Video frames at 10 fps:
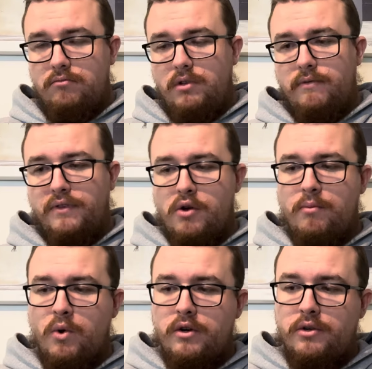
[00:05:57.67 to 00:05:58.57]
float
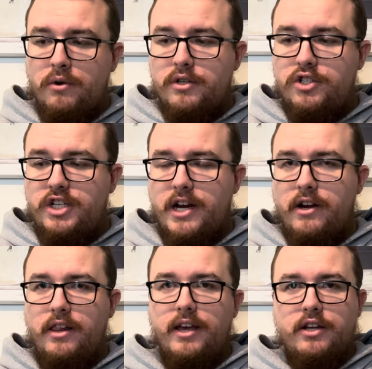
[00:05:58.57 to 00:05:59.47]
more towards
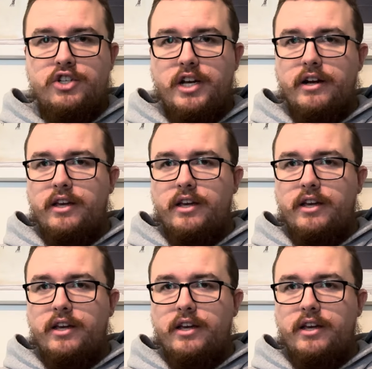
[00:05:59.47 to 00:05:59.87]
cherry, like a cherry